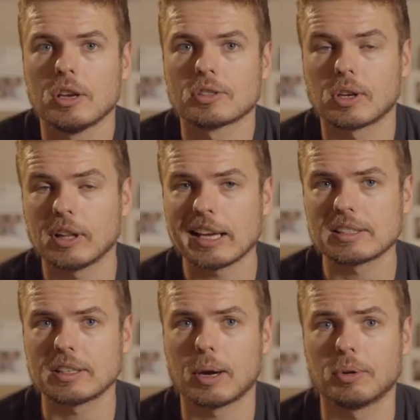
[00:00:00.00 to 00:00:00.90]
so
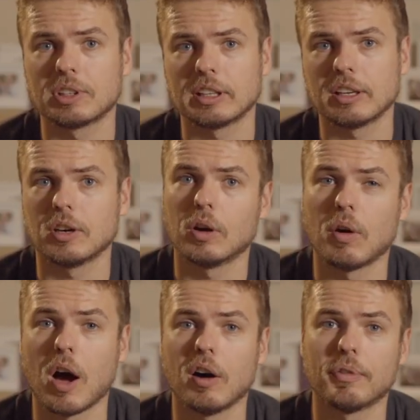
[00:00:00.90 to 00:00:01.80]
lastly I wanted to let you know
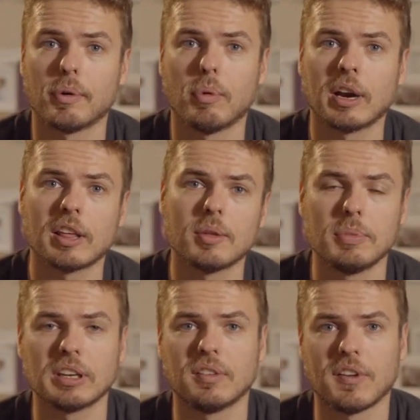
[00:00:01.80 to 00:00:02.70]
of one other
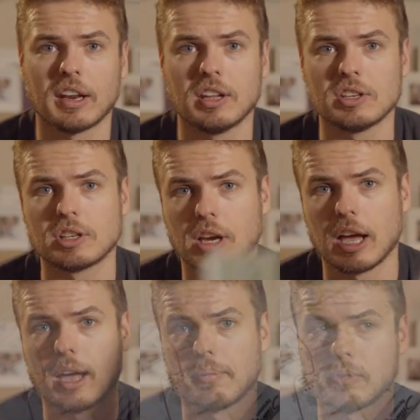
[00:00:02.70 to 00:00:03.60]
big advantage
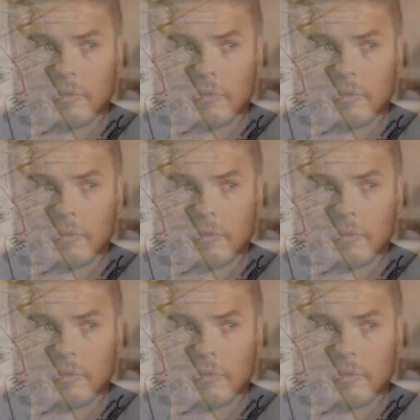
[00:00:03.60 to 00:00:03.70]
um,